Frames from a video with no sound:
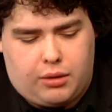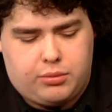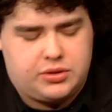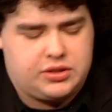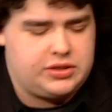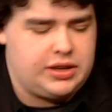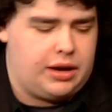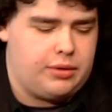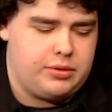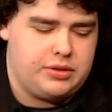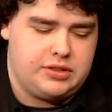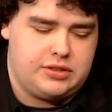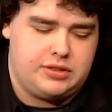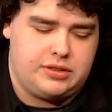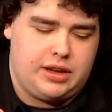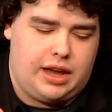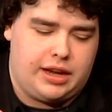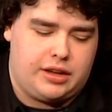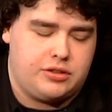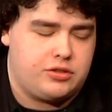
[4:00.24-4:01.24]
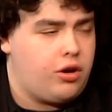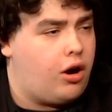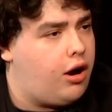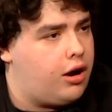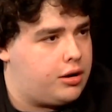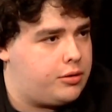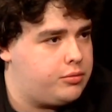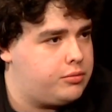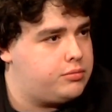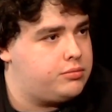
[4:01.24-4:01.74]
could
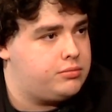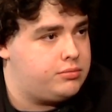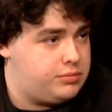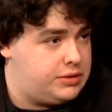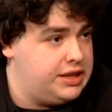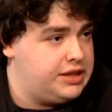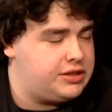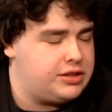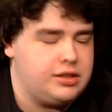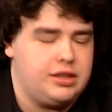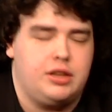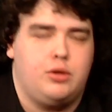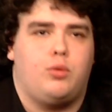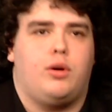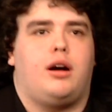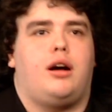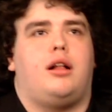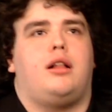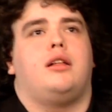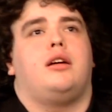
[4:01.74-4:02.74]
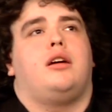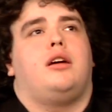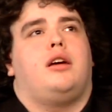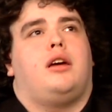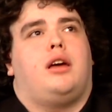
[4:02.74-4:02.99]
talk decently well,